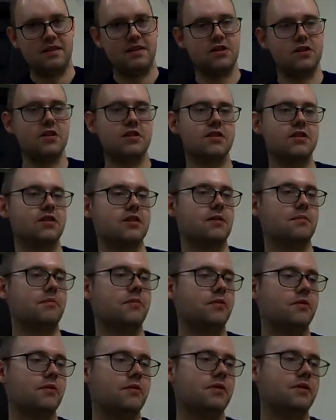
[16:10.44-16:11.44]
It's just a
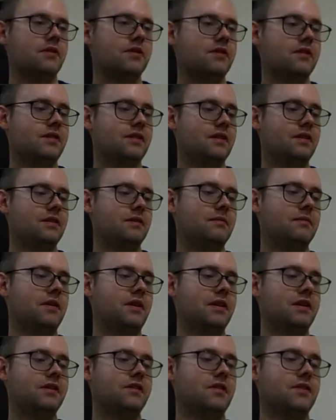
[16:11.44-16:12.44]
shampoo,
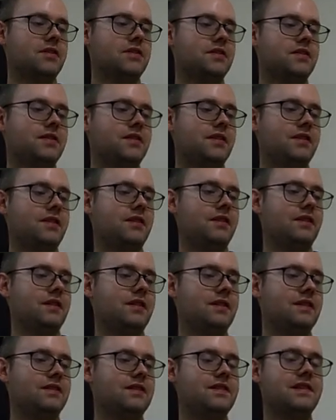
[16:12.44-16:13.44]
but it cost
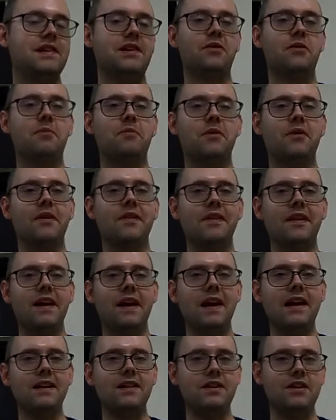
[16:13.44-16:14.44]
0.8
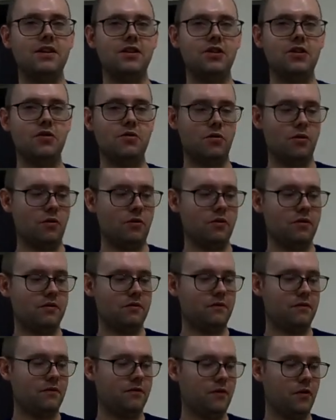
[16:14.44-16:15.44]
euro
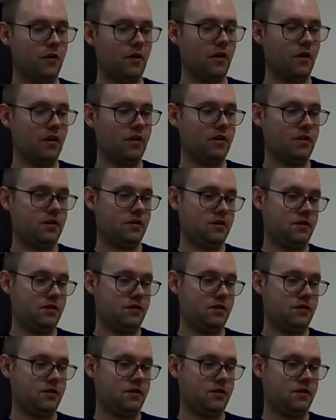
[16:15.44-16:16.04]
for